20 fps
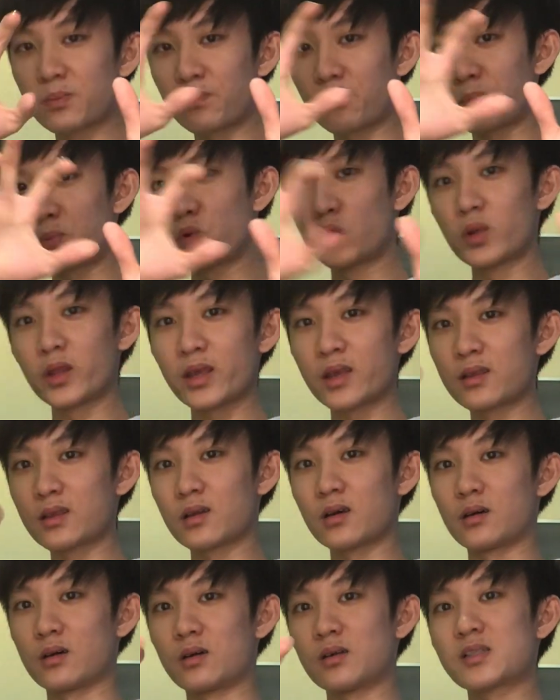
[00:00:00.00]
pulling
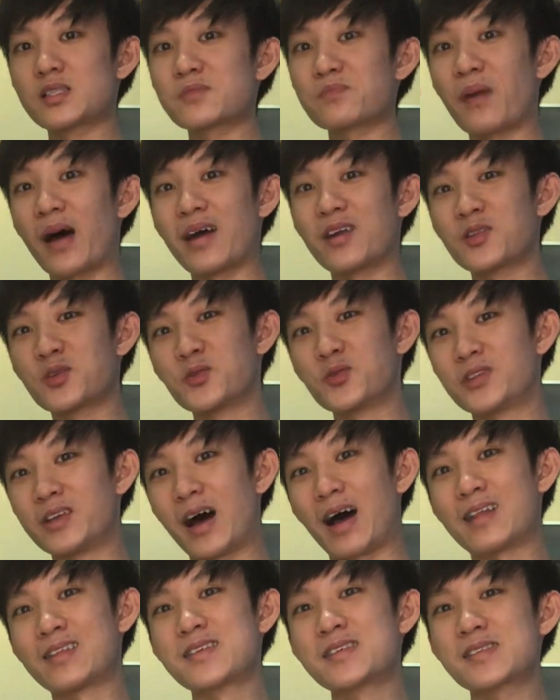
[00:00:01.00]
the spine to the
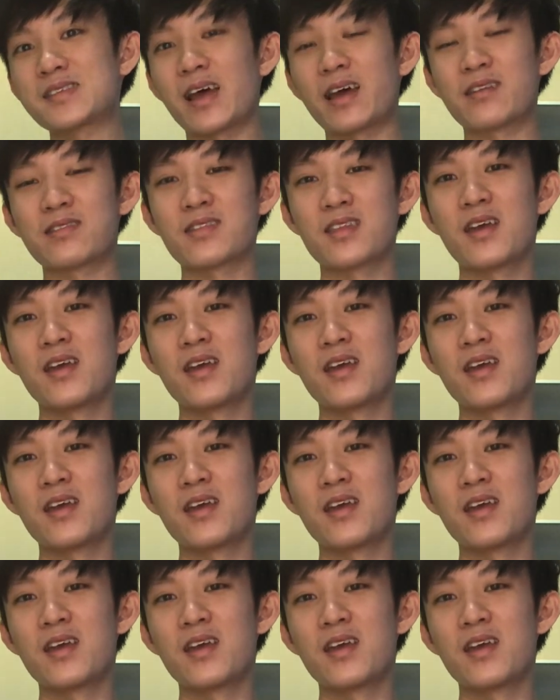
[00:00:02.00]
other side,